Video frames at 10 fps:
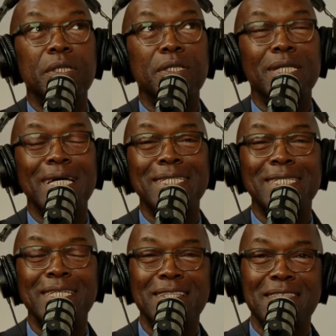
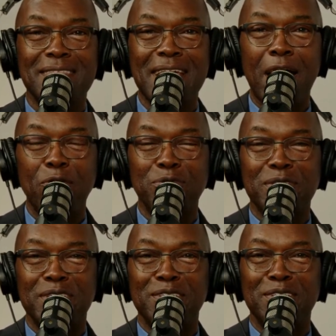
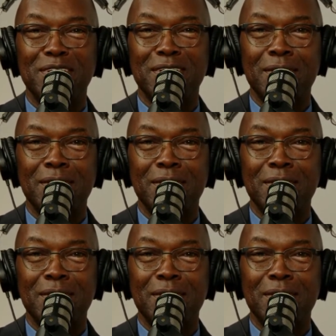19,000